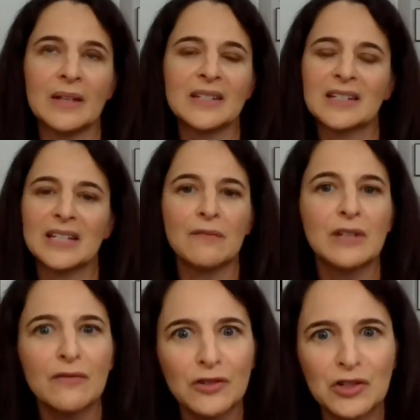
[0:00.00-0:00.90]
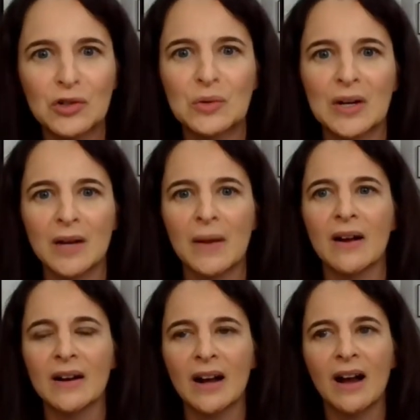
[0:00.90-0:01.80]
basic safety for children in
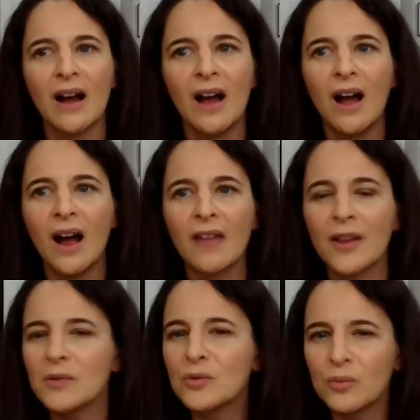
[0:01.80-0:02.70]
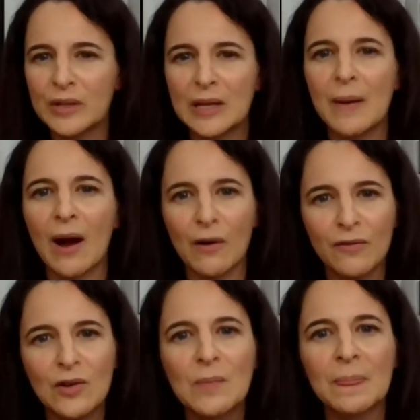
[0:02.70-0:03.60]
America. I thought it was really
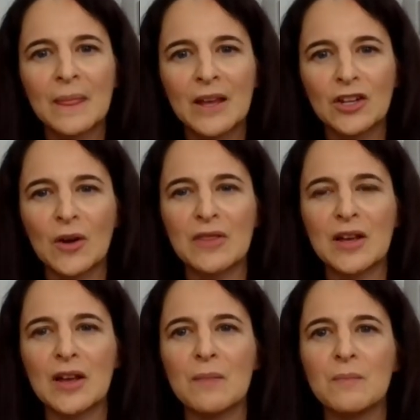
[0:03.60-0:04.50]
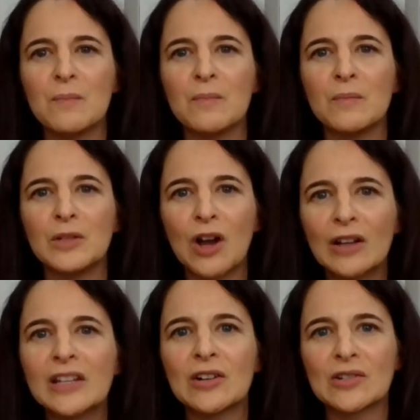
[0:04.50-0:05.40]
powerful. I think
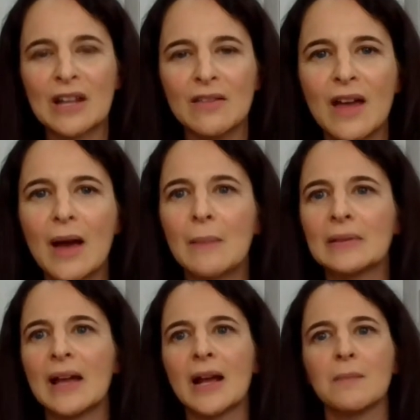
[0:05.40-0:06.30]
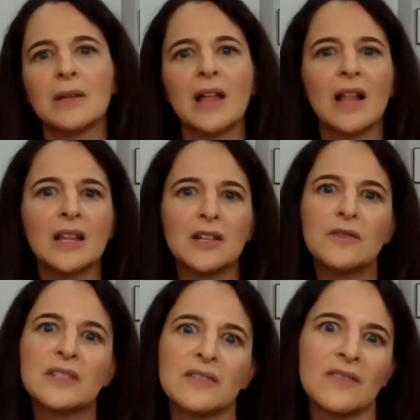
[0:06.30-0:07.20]
young leaders like them, like Malala
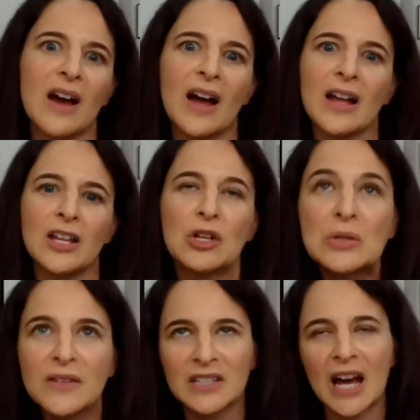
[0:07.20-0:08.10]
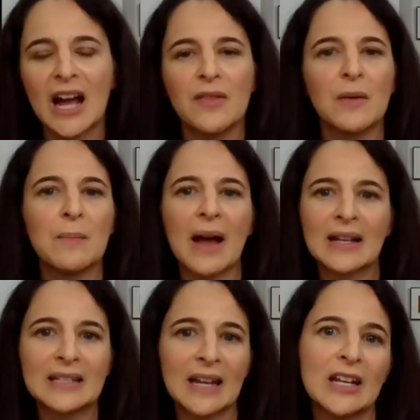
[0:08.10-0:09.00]
Yousafzai, the
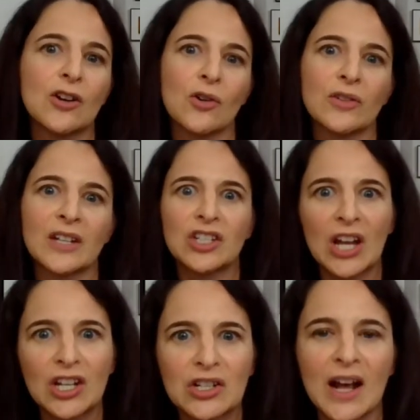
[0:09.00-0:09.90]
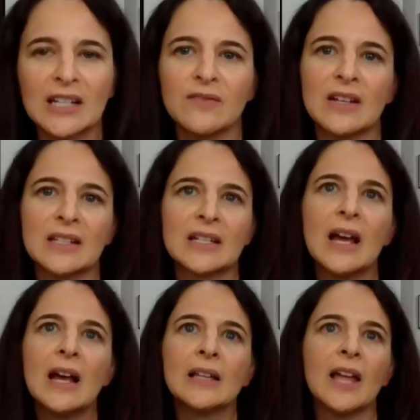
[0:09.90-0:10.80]
Pakistani girls' education activist,
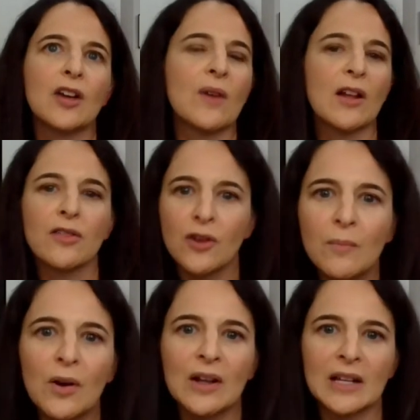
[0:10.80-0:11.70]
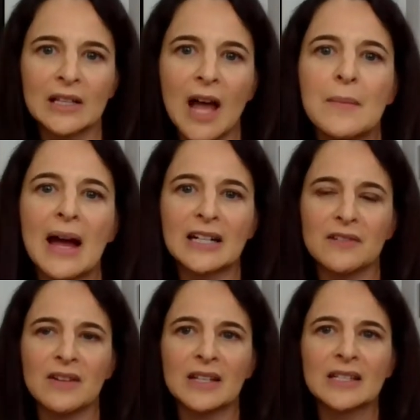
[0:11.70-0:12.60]
like Greta Thunberg, the climate
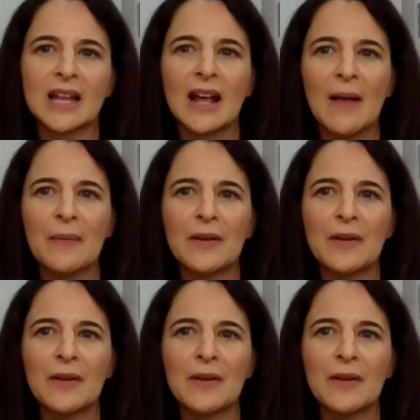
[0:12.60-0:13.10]
activist,